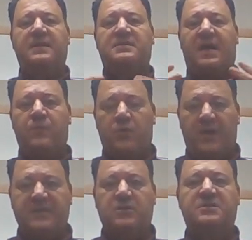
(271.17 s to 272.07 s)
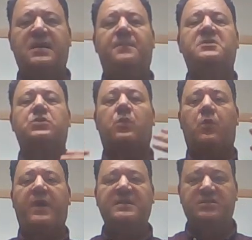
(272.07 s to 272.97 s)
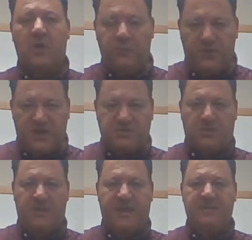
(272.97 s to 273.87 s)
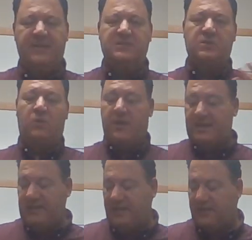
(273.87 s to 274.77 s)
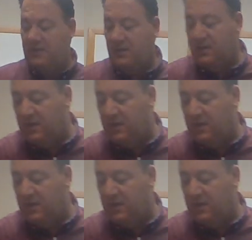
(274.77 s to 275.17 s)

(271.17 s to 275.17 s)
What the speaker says: Anytime we raise our temperature, we're raising our pressure, right? And that's the whole idea of it.